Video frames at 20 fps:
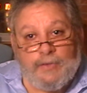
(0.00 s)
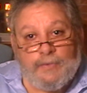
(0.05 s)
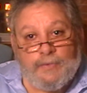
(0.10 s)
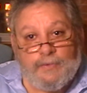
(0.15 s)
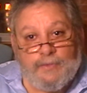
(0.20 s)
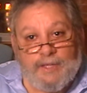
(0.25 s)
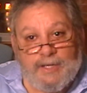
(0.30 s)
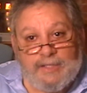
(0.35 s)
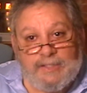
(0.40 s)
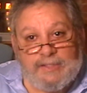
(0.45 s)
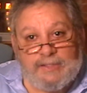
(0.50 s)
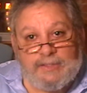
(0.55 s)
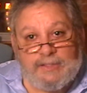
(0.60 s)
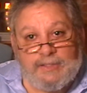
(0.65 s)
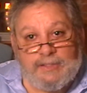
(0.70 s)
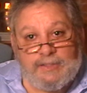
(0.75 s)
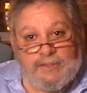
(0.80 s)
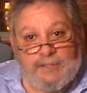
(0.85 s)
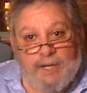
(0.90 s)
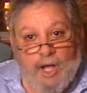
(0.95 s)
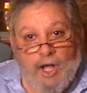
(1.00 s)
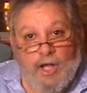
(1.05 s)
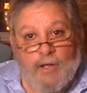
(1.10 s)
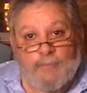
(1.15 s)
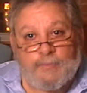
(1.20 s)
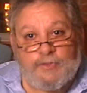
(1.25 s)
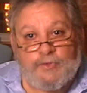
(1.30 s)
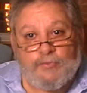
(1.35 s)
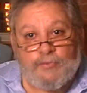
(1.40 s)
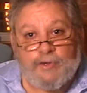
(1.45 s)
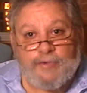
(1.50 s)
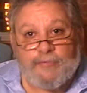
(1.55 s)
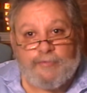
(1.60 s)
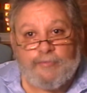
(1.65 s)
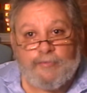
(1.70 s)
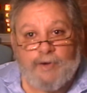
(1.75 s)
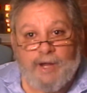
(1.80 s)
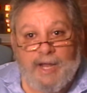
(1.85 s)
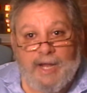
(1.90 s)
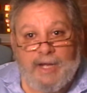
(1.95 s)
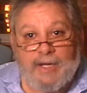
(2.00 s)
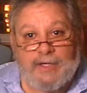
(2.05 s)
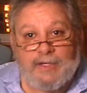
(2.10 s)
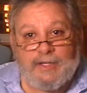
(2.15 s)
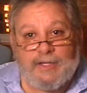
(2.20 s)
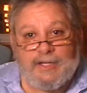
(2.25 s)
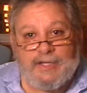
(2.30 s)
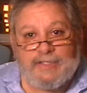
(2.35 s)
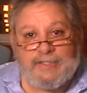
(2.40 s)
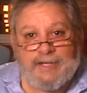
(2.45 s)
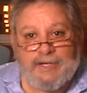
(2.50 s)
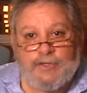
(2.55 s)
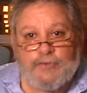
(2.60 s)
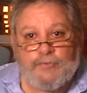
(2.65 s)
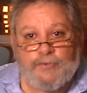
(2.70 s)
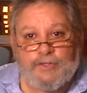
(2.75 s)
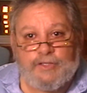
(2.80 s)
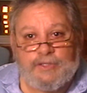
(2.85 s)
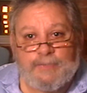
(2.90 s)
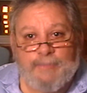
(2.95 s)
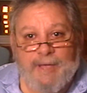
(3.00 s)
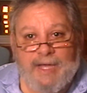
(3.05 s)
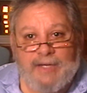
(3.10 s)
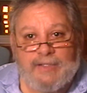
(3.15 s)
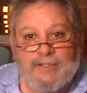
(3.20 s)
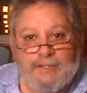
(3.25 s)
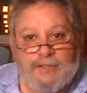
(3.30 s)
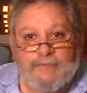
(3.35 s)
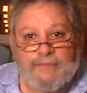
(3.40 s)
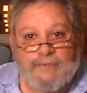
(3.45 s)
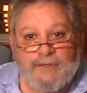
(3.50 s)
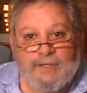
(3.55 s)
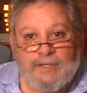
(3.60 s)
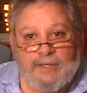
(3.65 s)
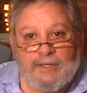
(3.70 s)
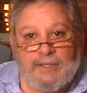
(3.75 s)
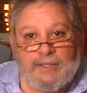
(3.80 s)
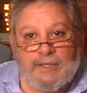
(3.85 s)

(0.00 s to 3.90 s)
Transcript: this psalm's refrain is introspective.